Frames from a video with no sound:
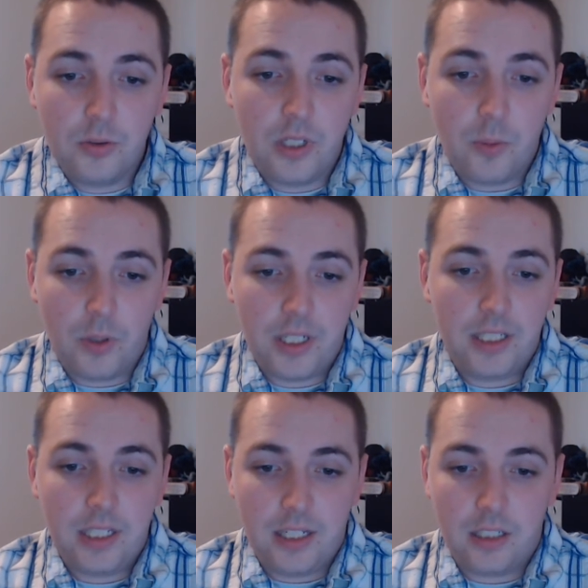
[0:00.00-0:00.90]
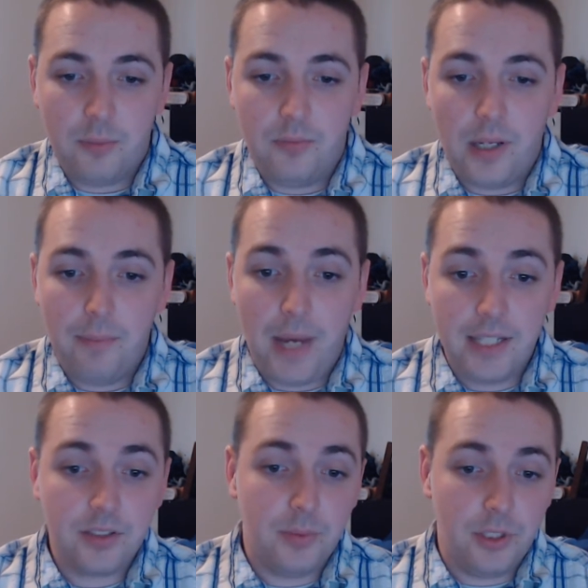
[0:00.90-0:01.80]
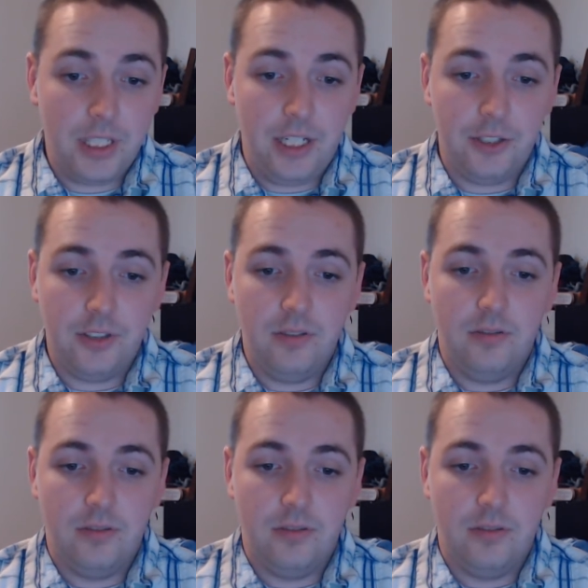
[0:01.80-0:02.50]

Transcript: networking and mass communication,